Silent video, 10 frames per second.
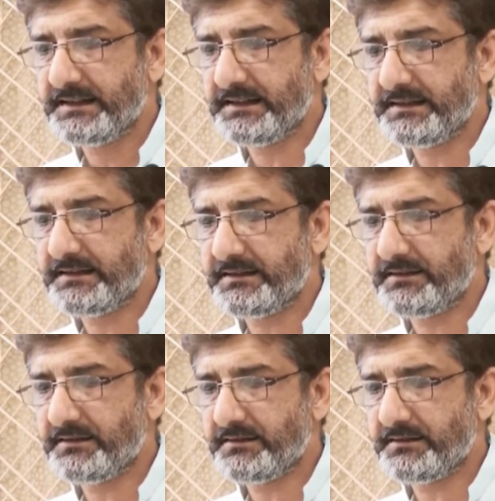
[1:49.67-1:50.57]
and
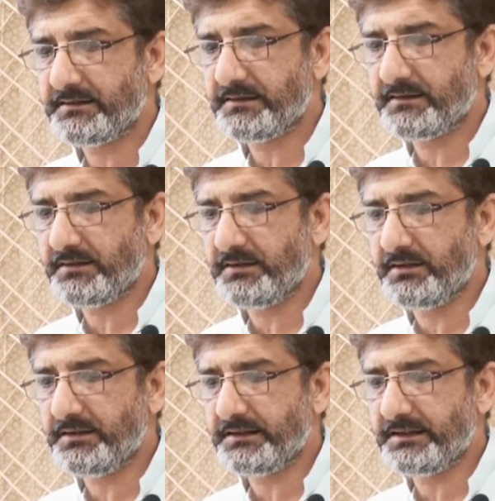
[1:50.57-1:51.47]

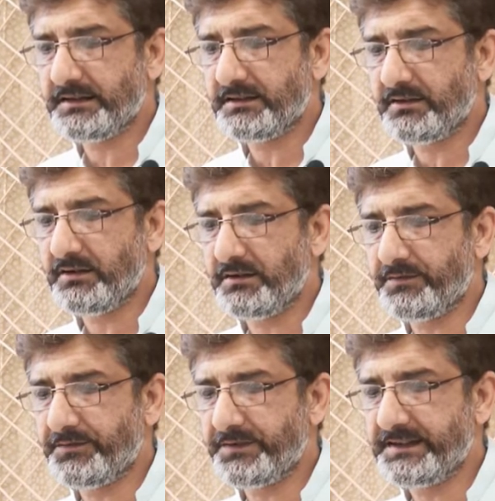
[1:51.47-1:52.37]
on and off.